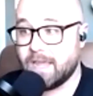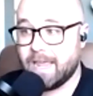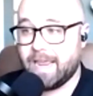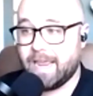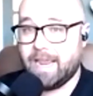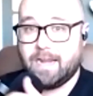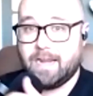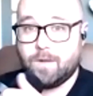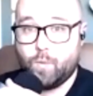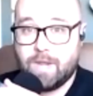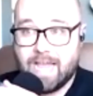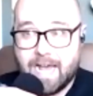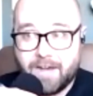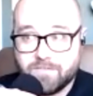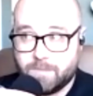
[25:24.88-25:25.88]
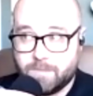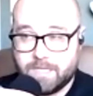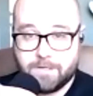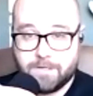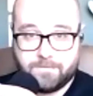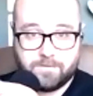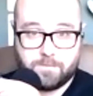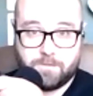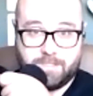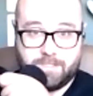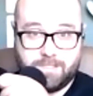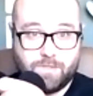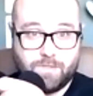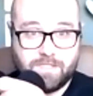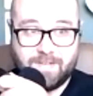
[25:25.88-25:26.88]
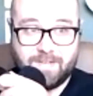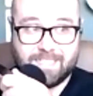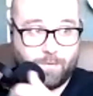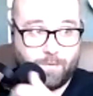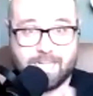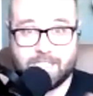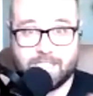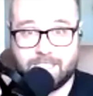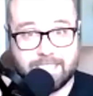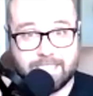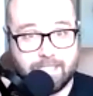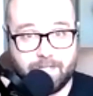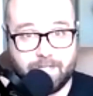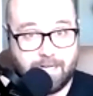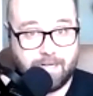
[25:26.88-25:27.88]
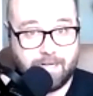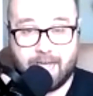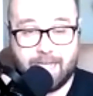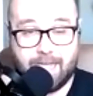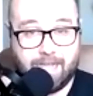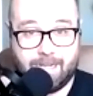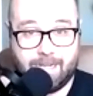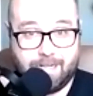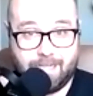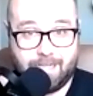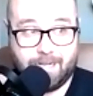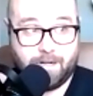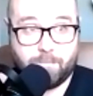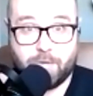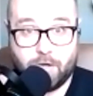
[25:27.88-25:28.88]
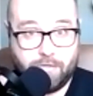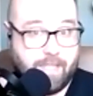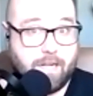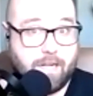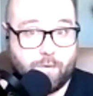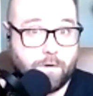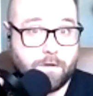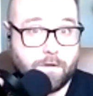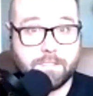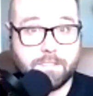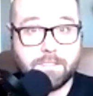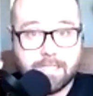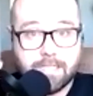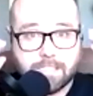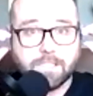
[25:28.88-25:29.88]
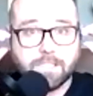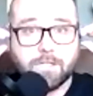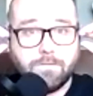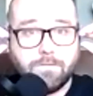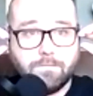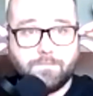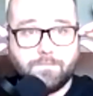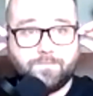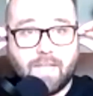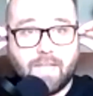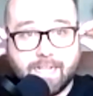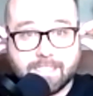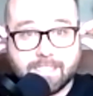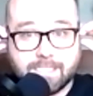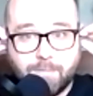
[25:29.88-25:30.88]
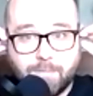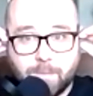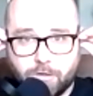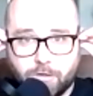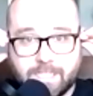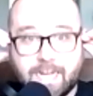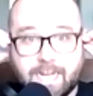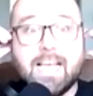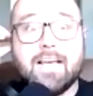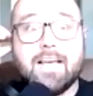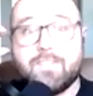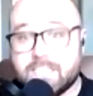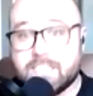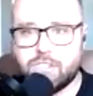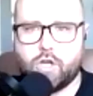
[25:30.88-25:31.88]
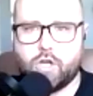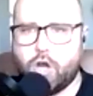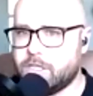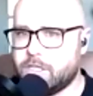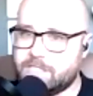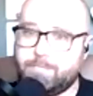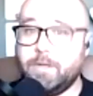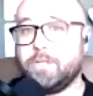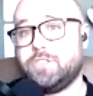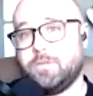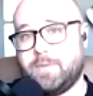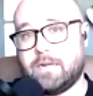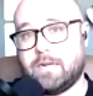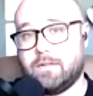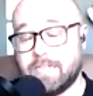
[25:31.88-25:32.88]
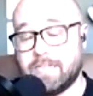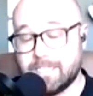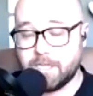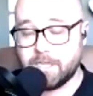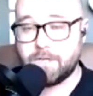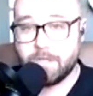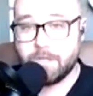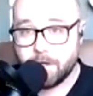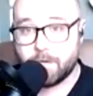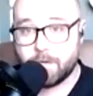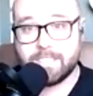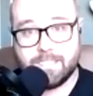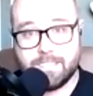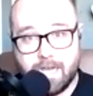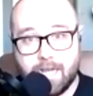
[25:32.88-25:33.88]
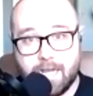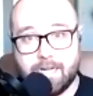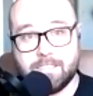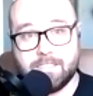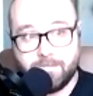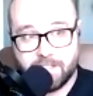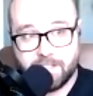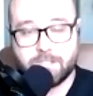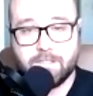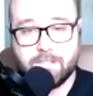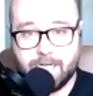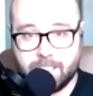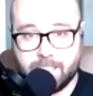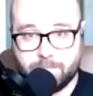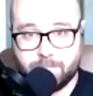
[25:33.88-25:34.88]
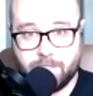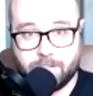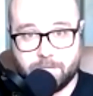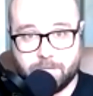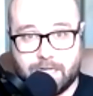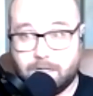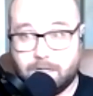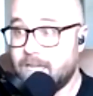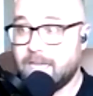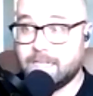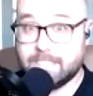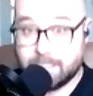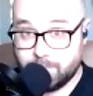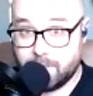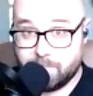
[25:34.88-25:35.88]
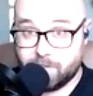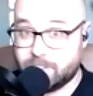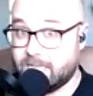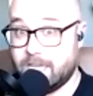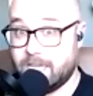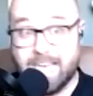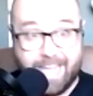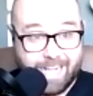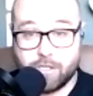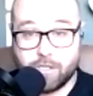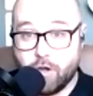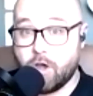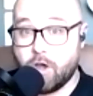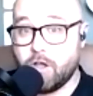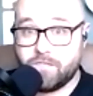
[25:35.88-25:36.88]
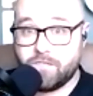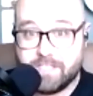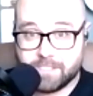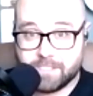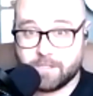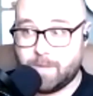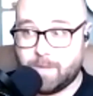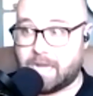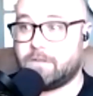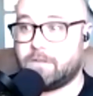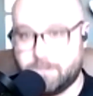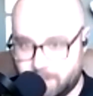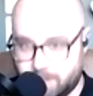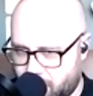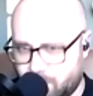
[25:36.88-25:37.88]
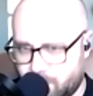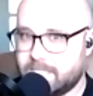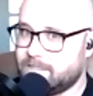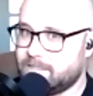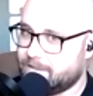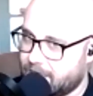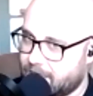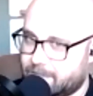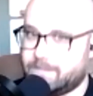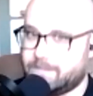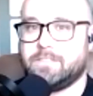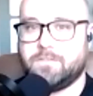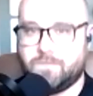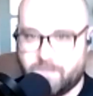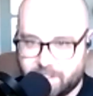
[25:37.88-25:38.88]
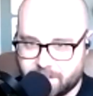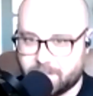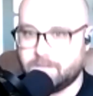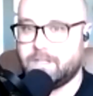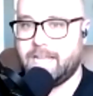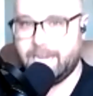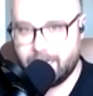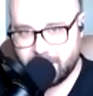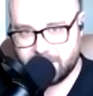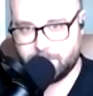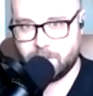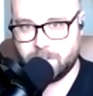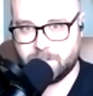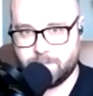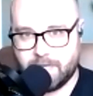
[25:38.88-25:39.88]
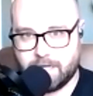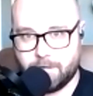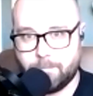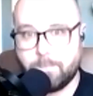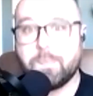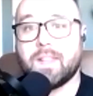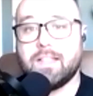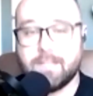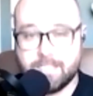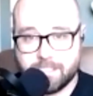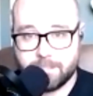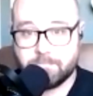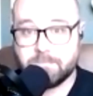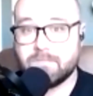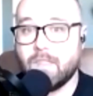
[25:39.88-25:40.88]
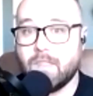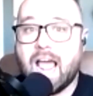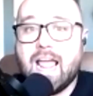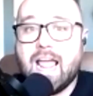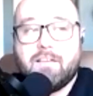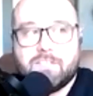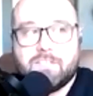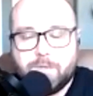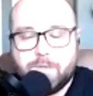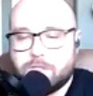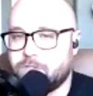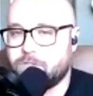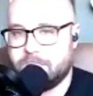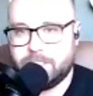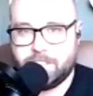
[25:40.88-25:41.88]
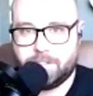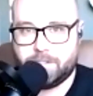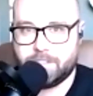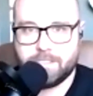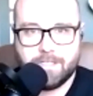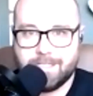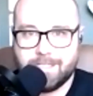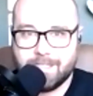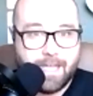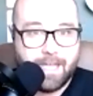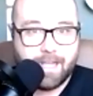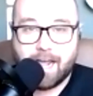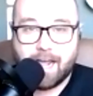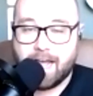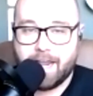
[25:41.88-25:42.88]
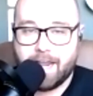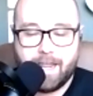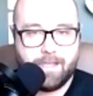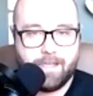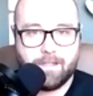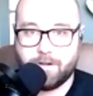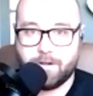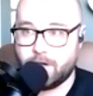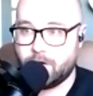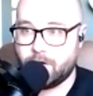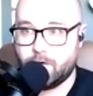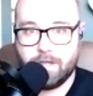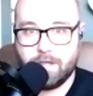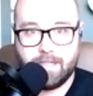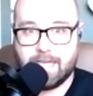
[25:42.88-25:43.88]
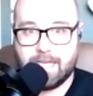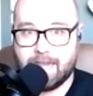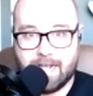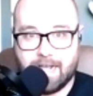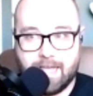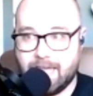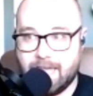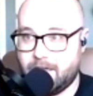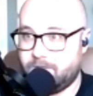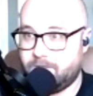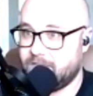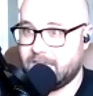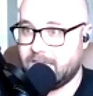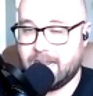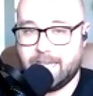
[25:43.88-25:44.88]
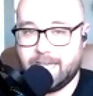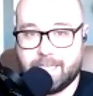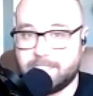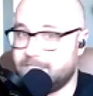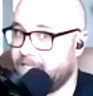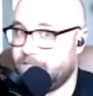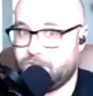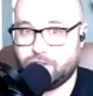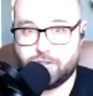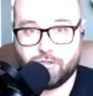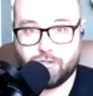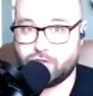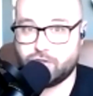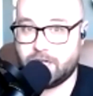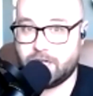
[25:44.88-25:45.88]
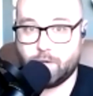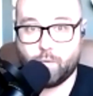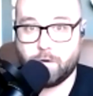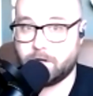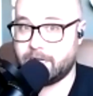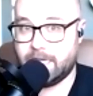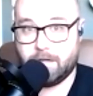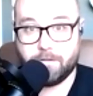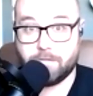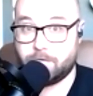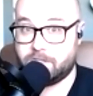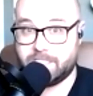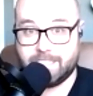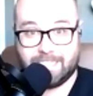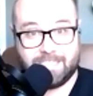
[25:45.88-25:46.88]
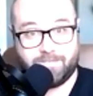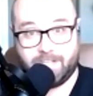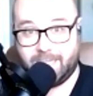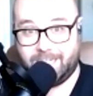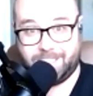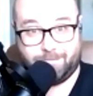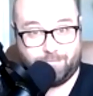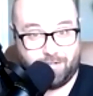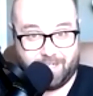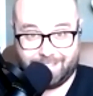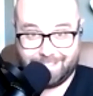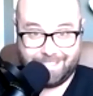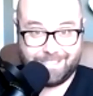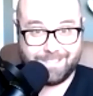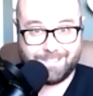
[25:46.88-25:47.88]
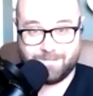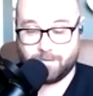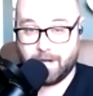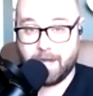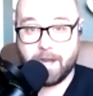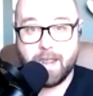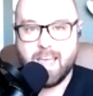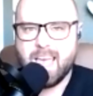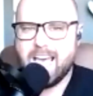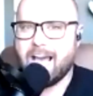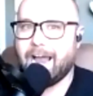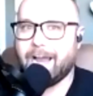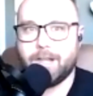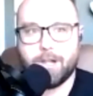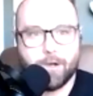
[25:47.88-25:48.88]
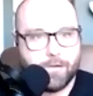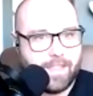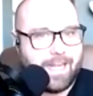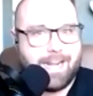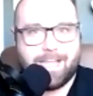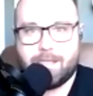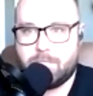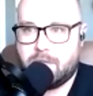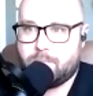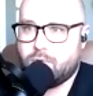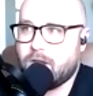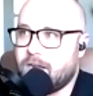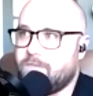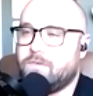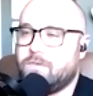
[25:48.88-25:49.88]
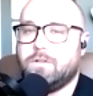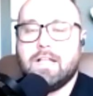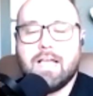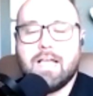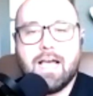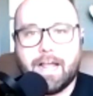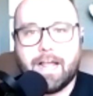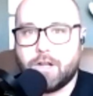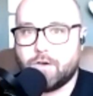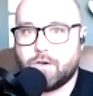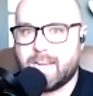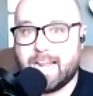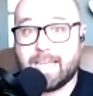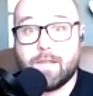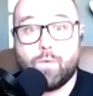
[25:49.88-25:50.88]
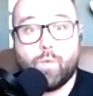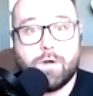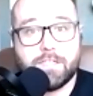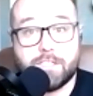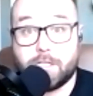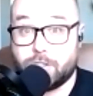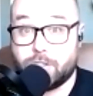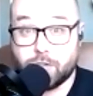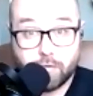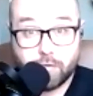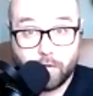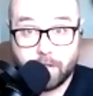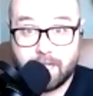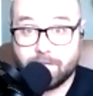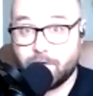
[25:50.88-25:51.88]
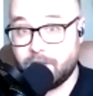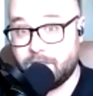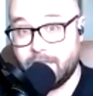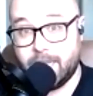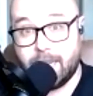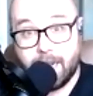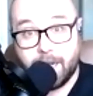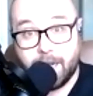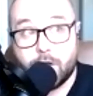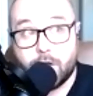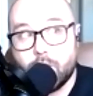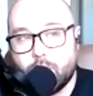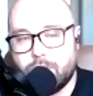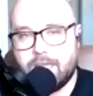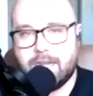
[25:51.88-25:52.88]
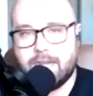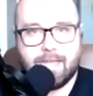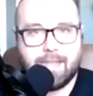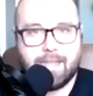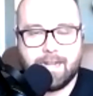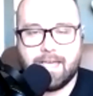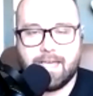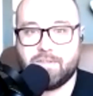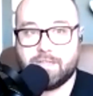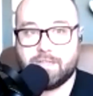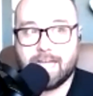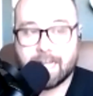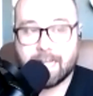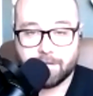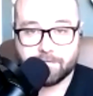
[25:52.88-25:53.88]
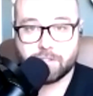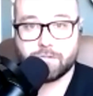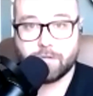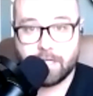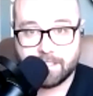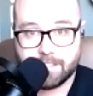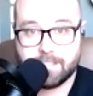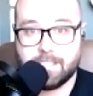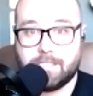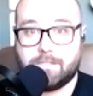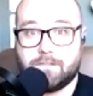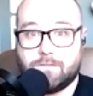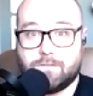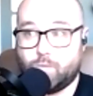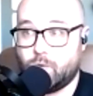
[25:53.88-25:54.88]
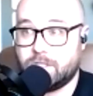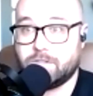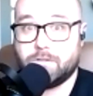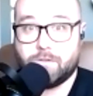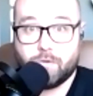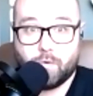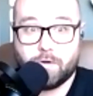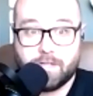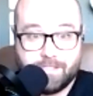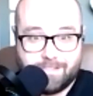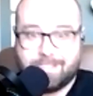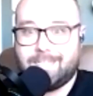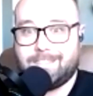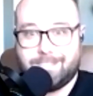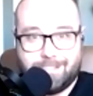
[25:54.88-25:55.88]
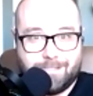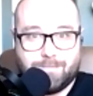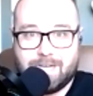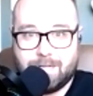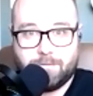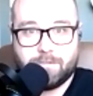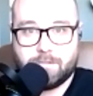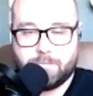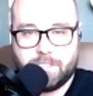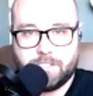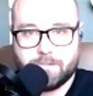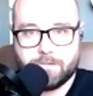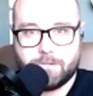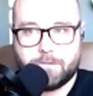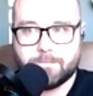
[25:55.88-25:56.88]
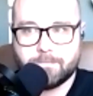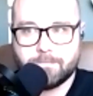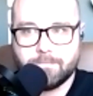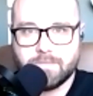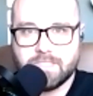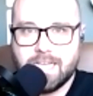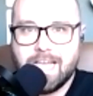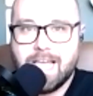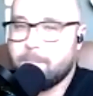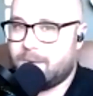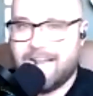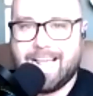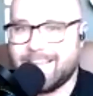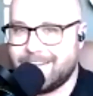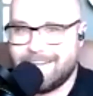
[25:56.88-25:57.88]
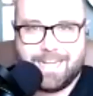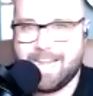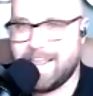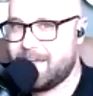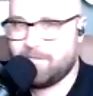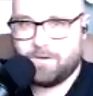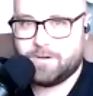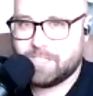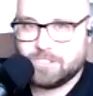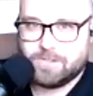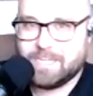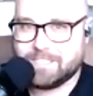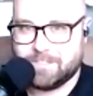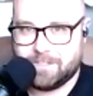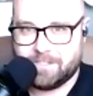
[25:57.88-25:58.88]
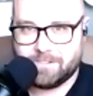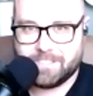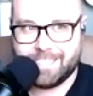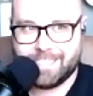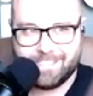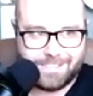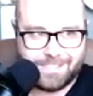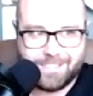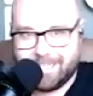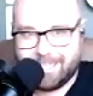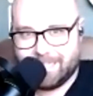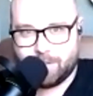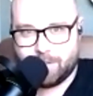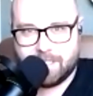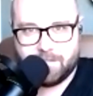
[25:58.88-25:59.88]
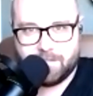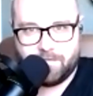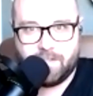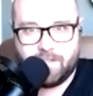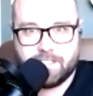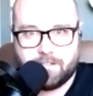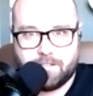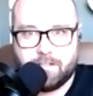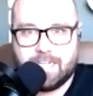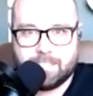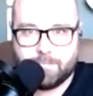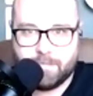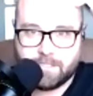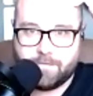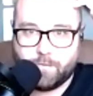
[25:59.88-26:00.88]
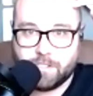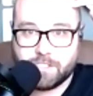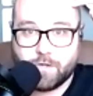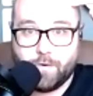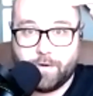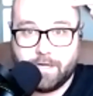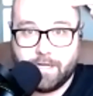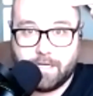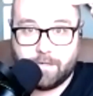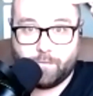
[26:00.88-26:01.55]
And we have to be comfortable with the fact that we actually live in an, in in a both and world. And so I get some people are saying this is all a spiritual battle, and I say no, it's not. It's a physical and a spiritual battle. And some people say it's all a physical battle. No, it's not. It's a physical and a spiritual battle. Listen, I have spiritual issues that I know that I have that I continue to try to work out through the sanctification process. Right? I know that I can be prideful. I know that I can want to control everything. I know that I can have a lack of trust in what the Lord says in the Bible to be true but i can never address all those things until i address the physical aspect of what's going on